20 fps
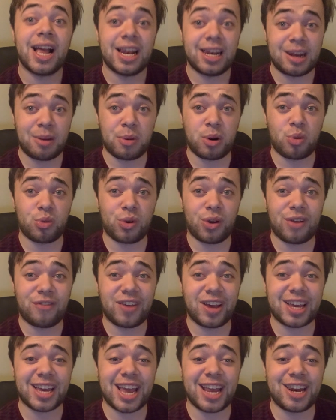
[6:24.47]
Let me know what you
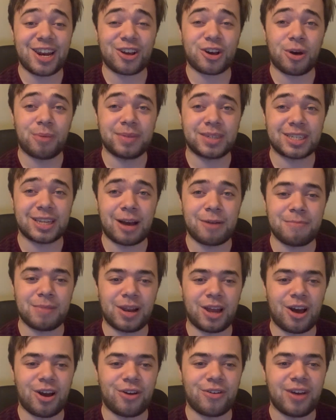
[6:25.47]
think in the comments down
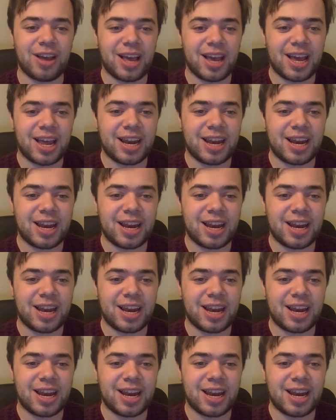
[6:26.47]
below.